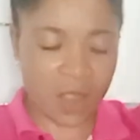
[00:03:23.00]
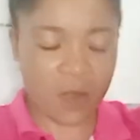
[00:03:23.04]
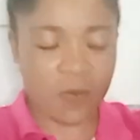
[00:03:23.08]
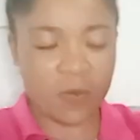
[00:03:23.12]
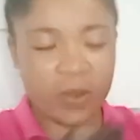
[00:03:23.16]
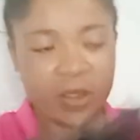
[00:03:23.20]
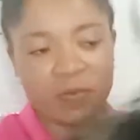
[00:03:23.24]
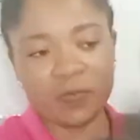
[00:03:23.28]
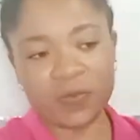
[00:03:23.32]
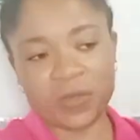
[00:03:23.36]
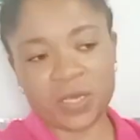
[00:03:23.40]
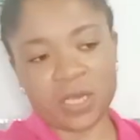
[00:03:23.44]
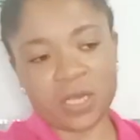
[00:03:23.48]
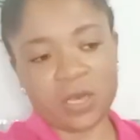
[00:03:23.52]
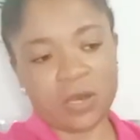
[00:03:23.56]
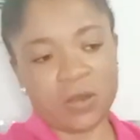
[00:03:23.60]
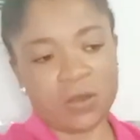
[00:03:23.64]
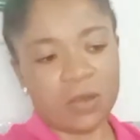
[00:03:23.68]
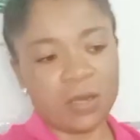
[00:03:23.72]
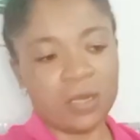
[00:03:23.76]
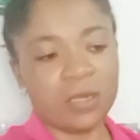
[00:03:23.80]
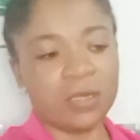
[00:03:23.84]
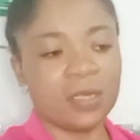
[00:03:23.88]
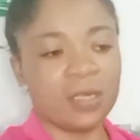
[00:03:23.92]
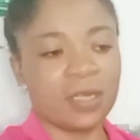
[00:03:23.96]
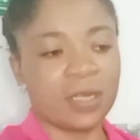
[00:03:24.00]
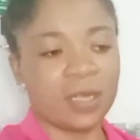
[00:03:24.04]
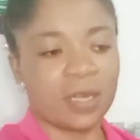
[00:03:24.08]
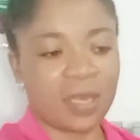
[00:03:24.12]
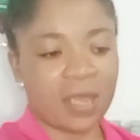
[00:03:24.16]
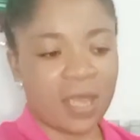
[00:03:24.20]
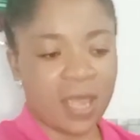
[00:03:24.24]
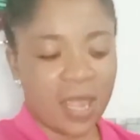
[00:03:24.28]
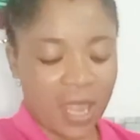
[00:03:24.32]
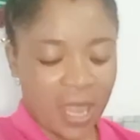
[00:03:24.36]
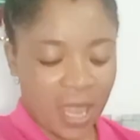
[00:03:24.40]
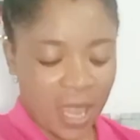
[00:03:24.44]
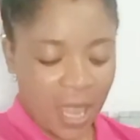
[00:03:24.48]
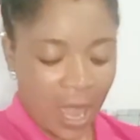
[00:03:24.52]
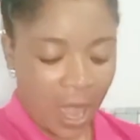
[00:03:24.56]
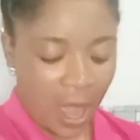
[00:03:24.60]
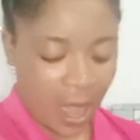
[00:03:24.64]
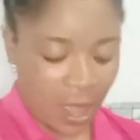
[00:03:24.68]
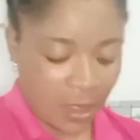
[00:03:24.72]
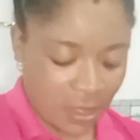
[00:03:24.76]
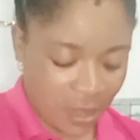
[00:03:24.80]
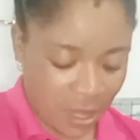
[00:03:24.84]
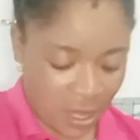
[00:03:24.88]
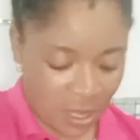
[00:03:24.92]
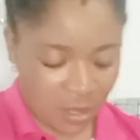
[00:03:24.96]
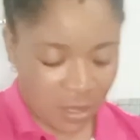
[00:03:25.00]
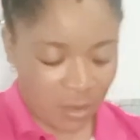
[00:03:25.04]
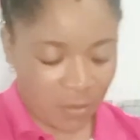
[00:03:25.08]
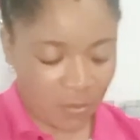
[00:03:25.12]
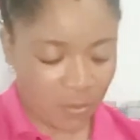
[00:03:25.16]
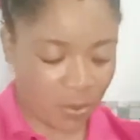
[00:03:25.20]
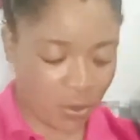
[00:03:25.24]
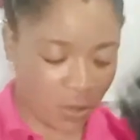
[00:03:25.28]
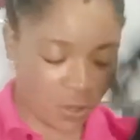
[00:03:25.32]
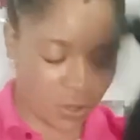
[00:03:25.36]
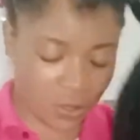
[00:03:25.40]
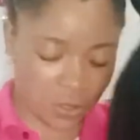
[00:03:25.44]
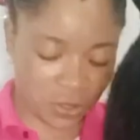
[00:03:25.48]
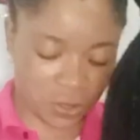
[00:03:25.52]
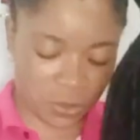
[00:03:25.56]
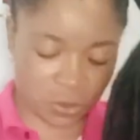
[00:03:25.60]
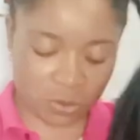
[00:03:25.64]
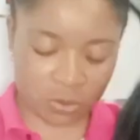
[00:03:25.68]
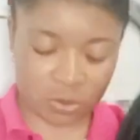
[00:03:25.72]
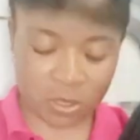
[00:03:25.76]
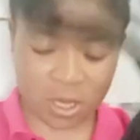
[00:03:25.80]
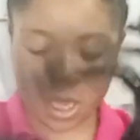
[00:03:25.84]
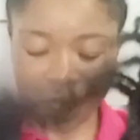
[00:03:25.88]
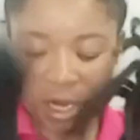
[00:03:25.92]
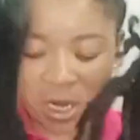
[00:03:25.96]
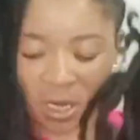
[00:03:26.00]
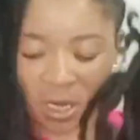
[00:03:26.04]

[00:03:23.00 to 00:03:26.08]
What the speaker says: you see why I needed to be happy, because with the long and short, I